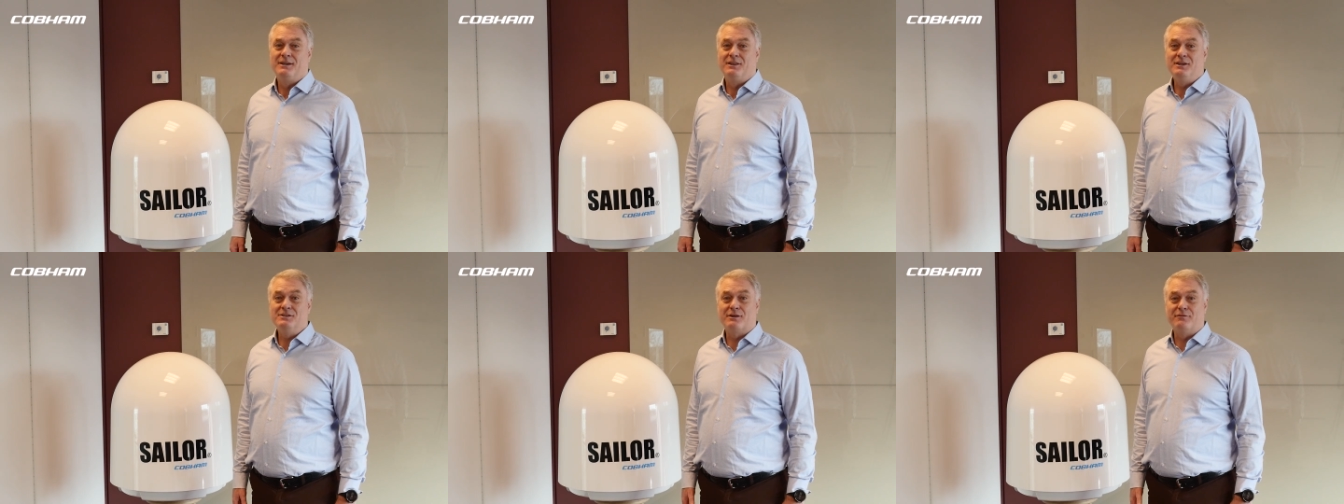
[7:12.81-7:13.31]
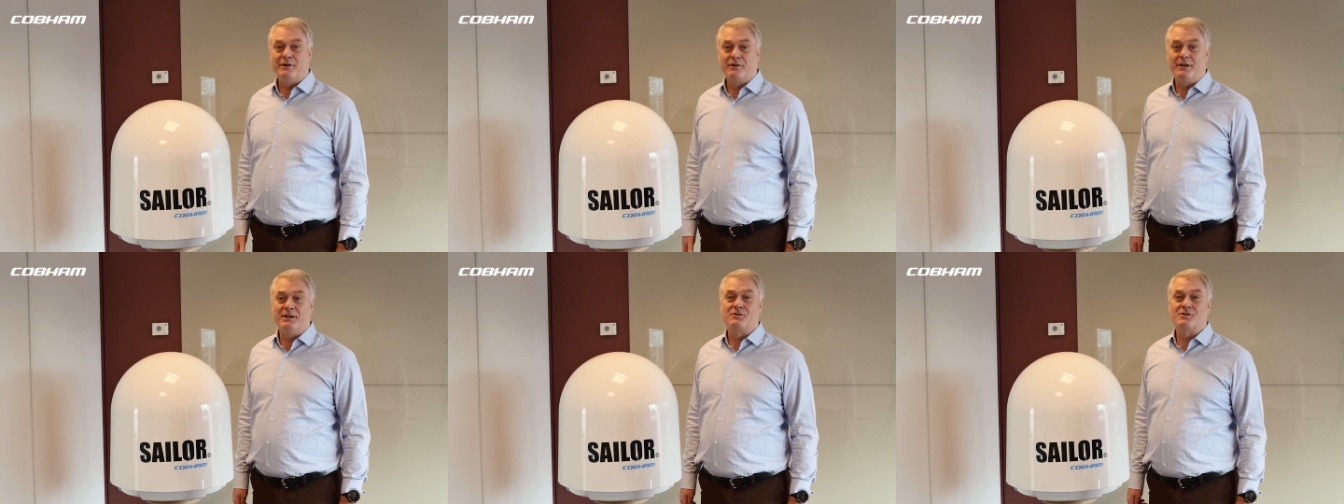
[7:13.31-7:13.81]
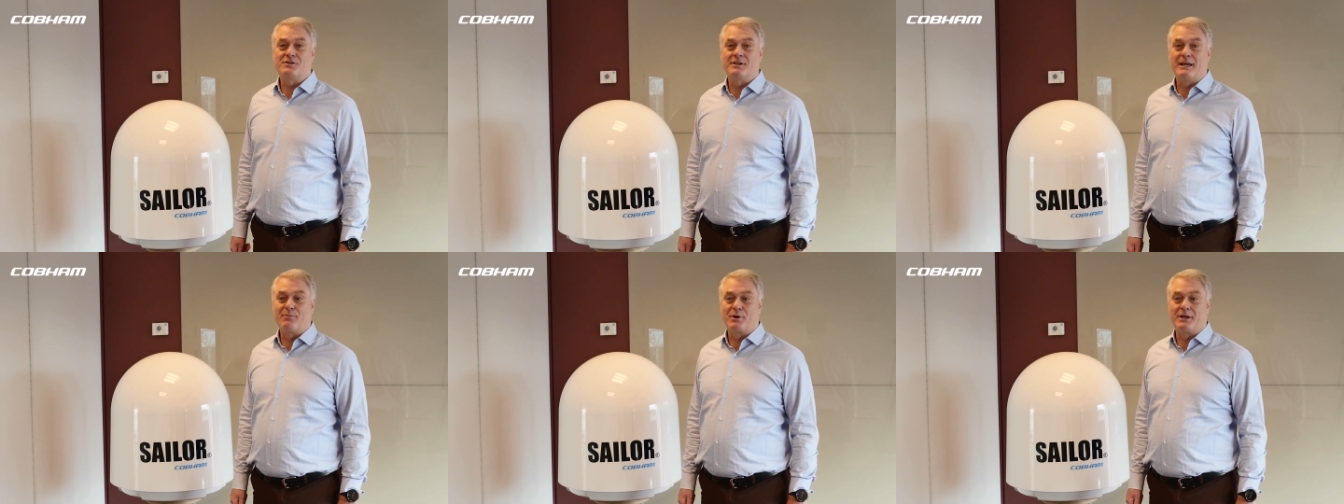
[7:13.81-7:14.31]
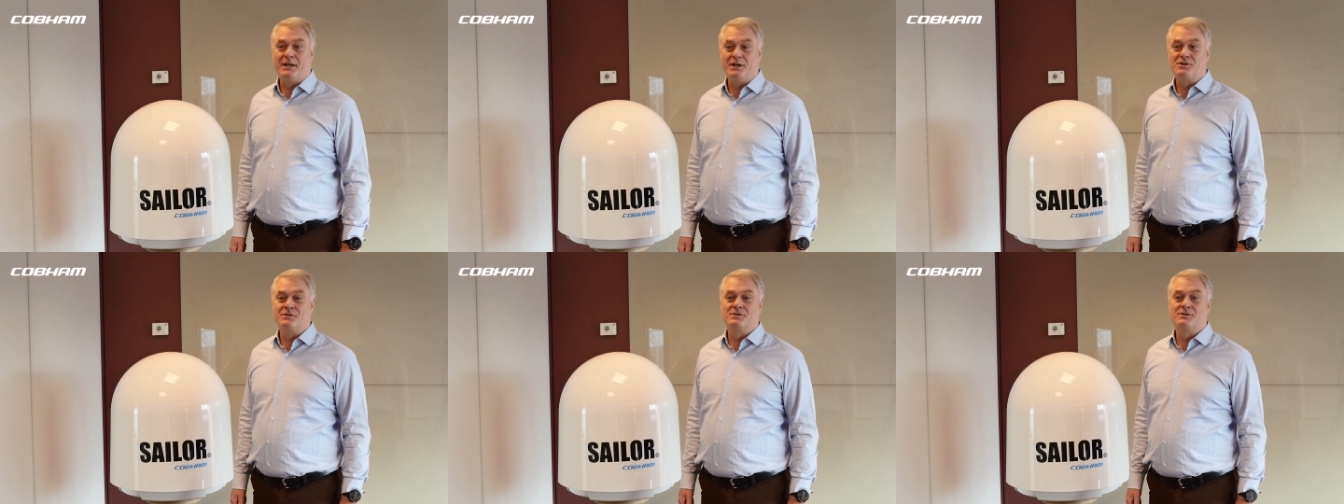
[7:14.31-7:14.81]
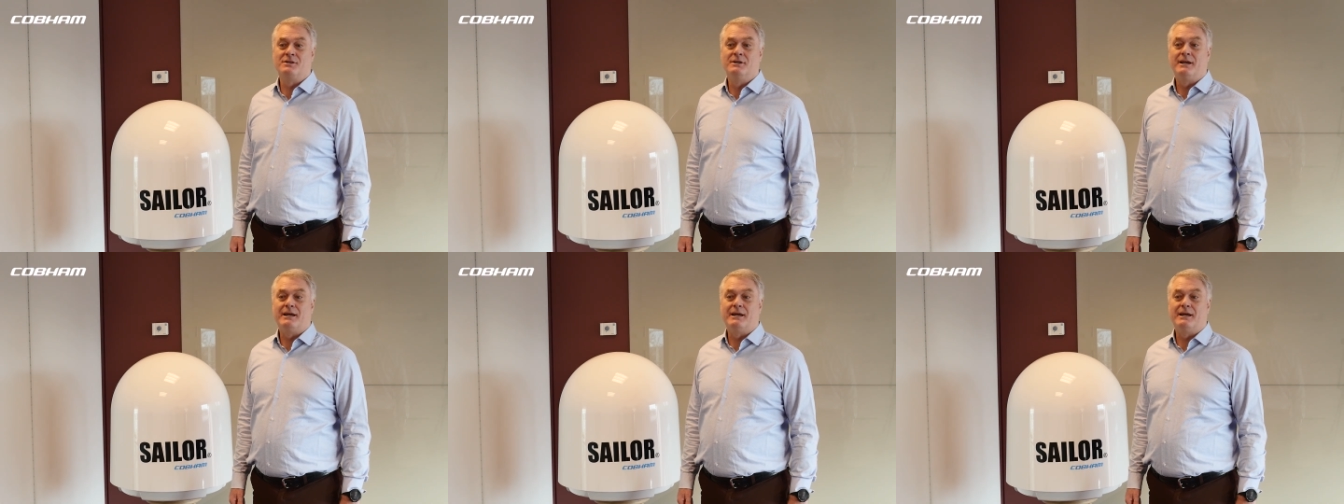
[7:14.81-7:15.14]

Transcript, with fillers: These are very interesting applications